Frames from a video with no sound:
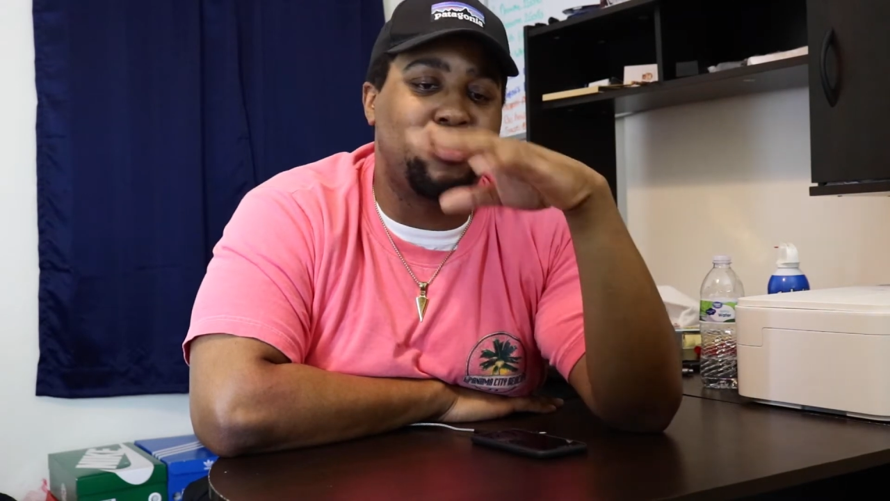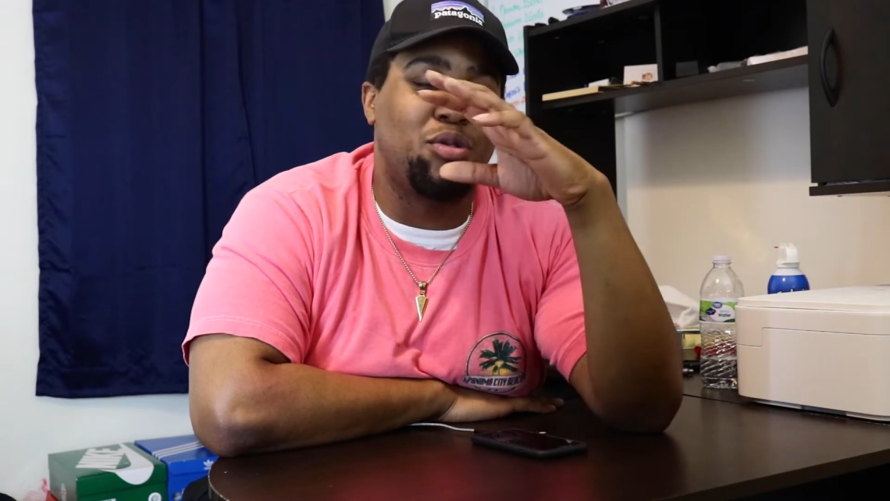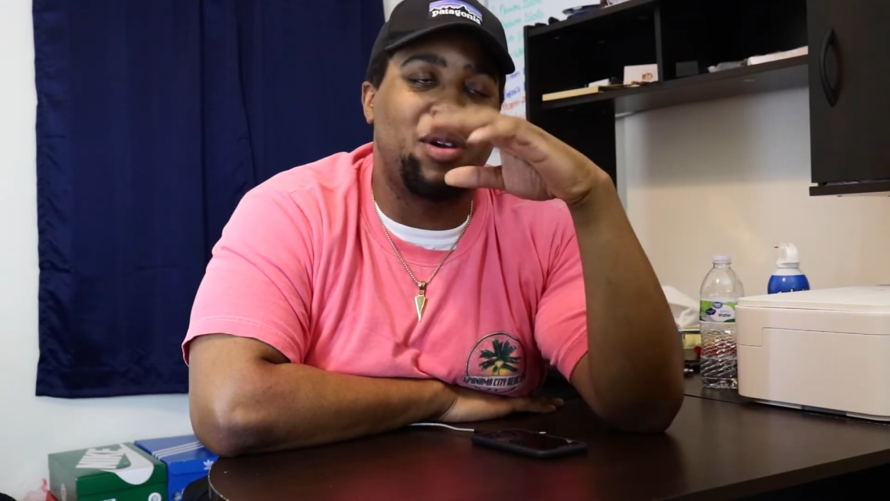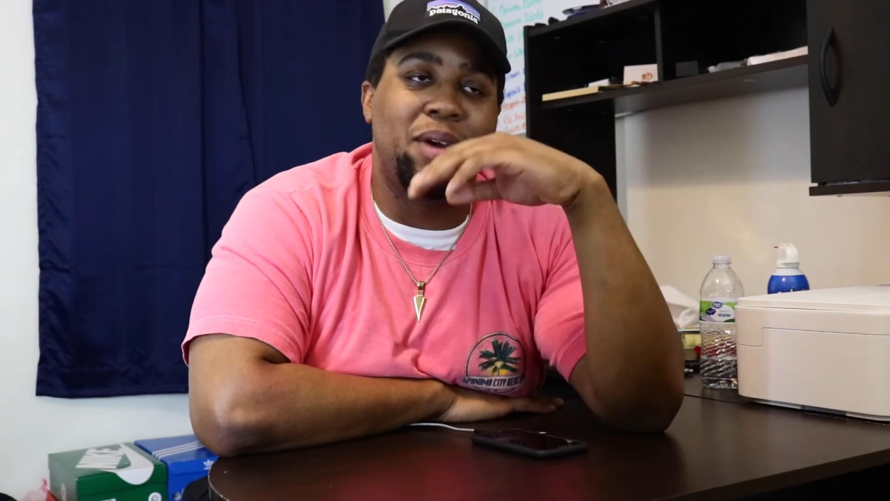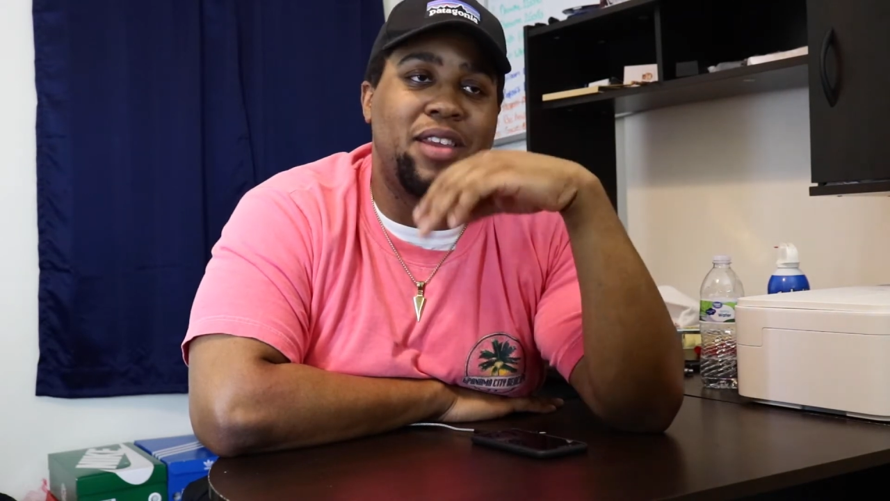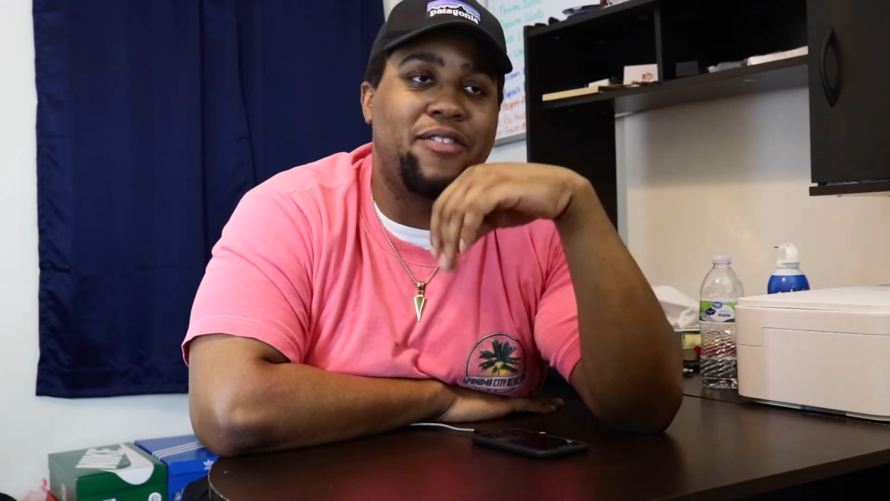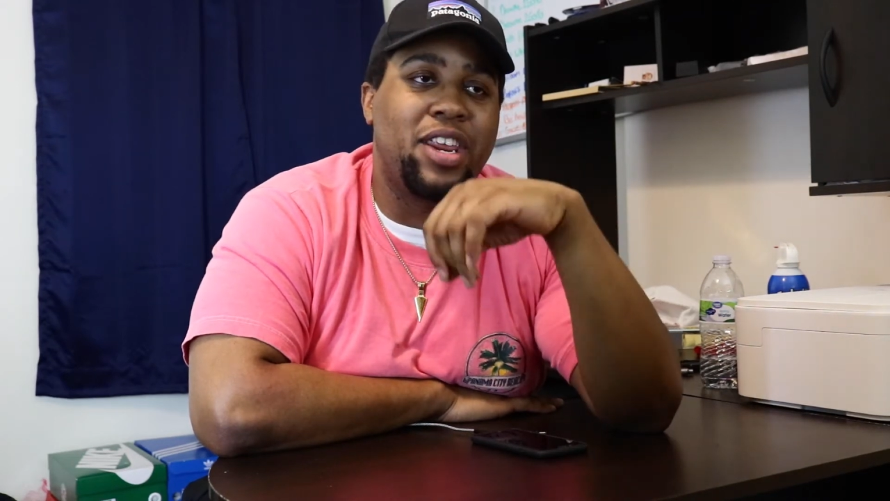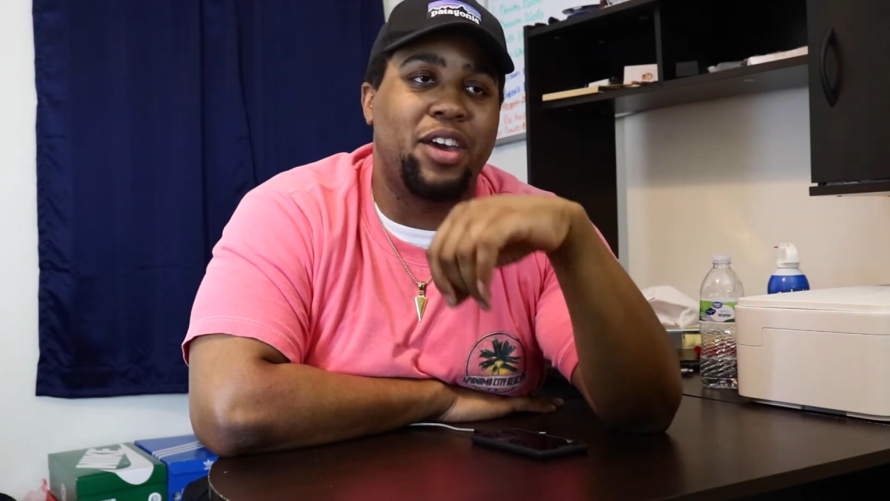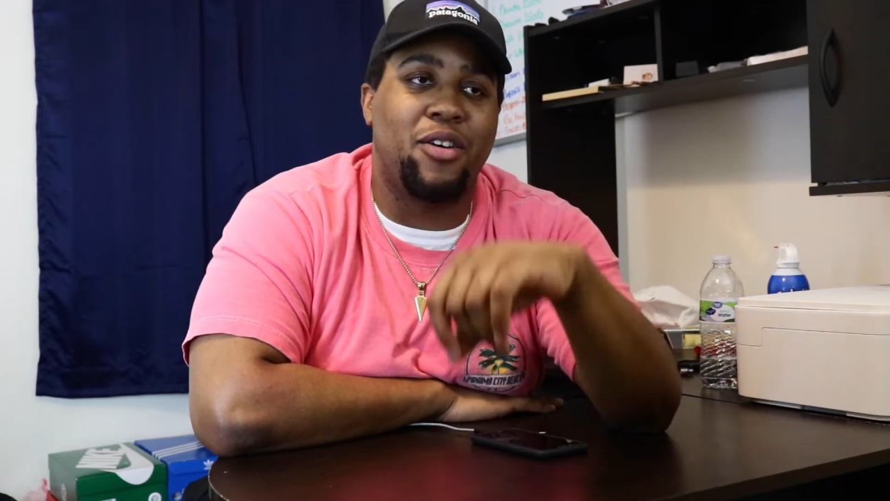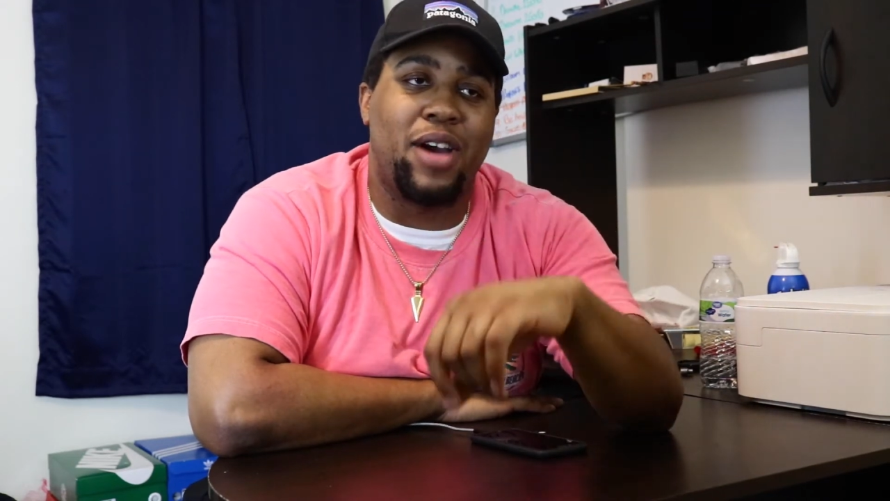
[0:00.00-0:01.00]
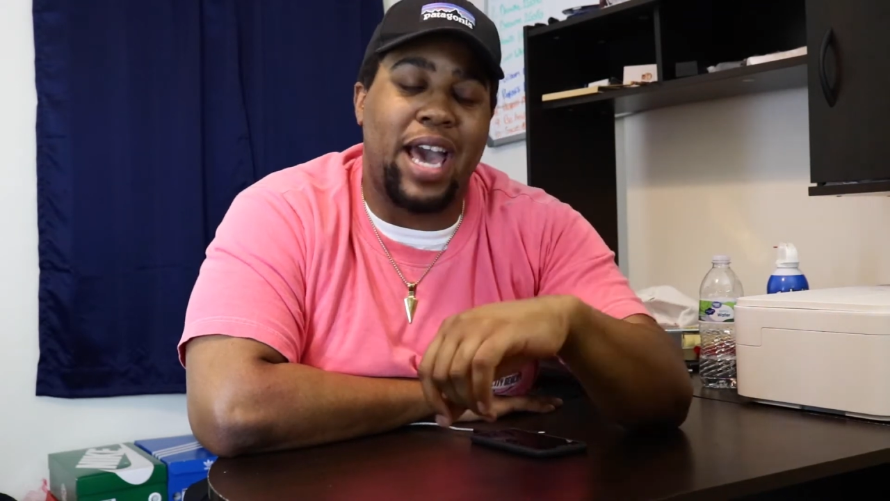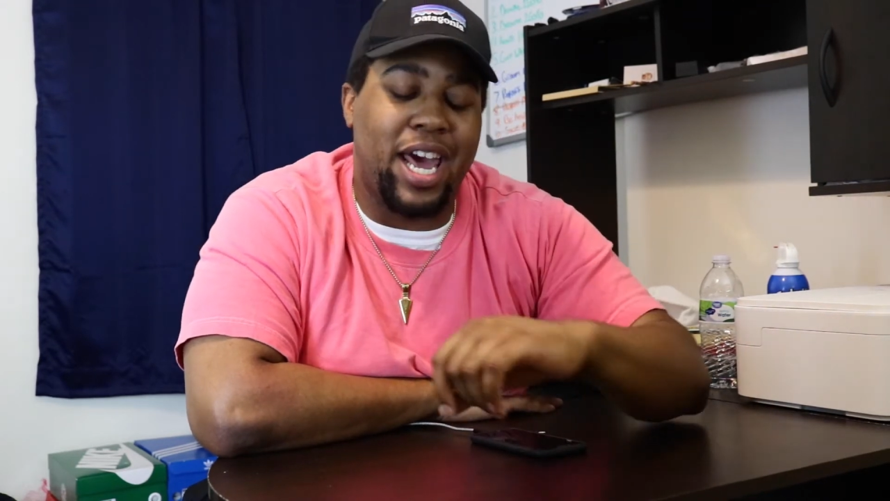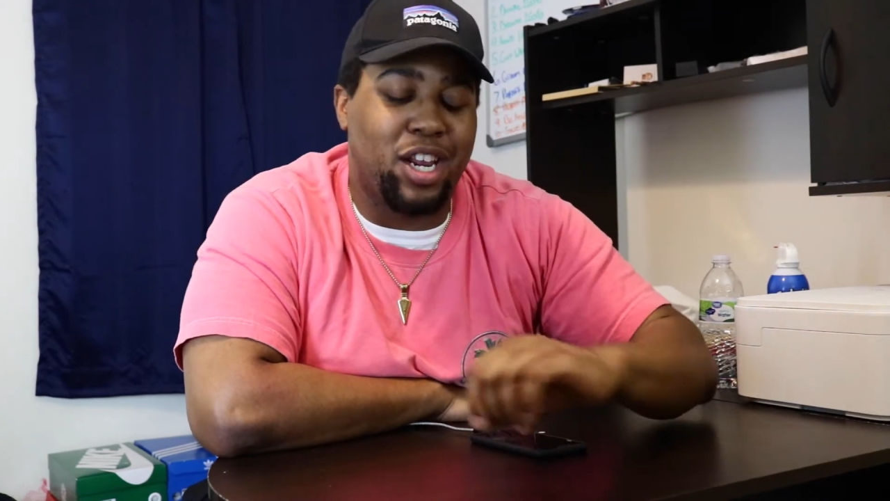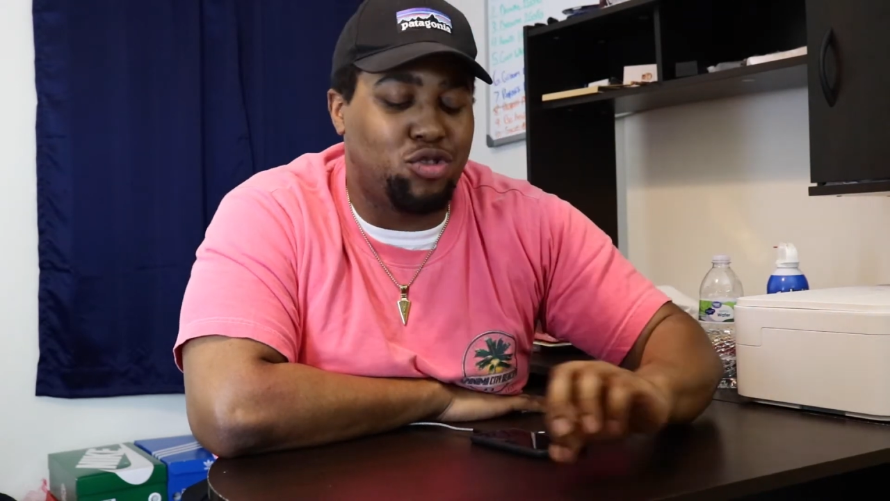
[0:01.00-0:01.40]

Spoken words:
3-minute video on how to